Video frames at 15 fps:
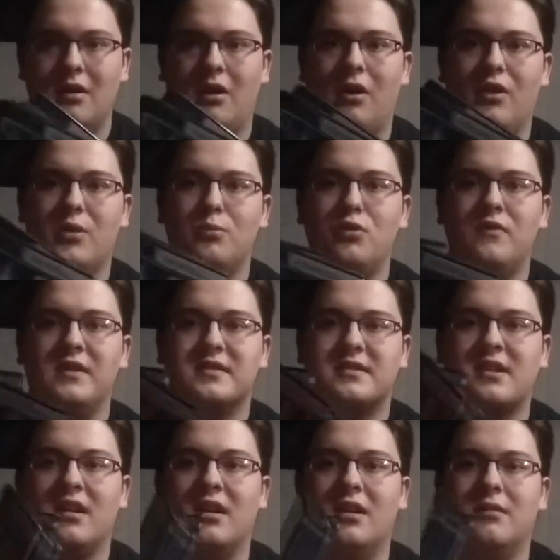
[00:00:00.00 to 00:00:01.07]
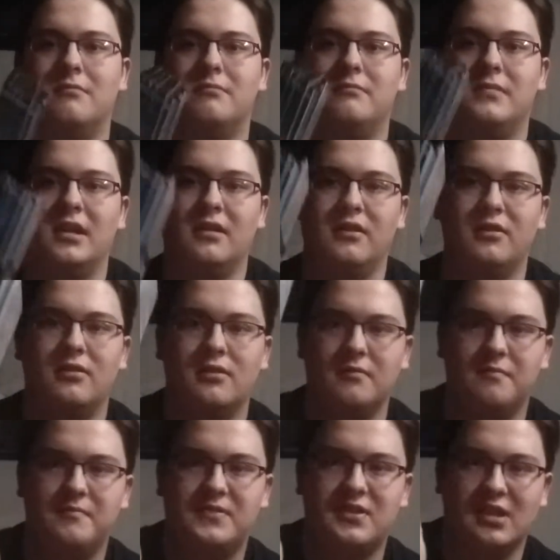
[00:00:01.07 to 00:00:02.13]
all the movies come in
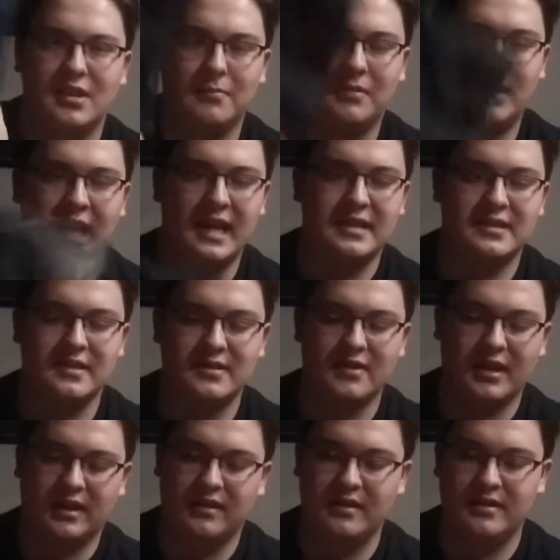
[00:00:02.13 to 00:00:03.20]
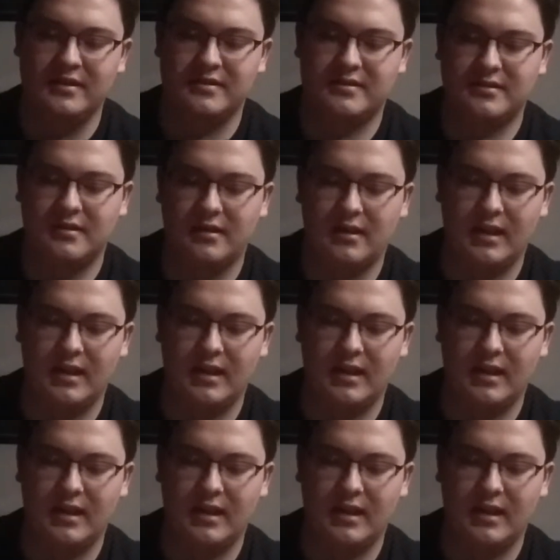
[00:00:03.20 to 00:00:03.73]
little slim cases like this,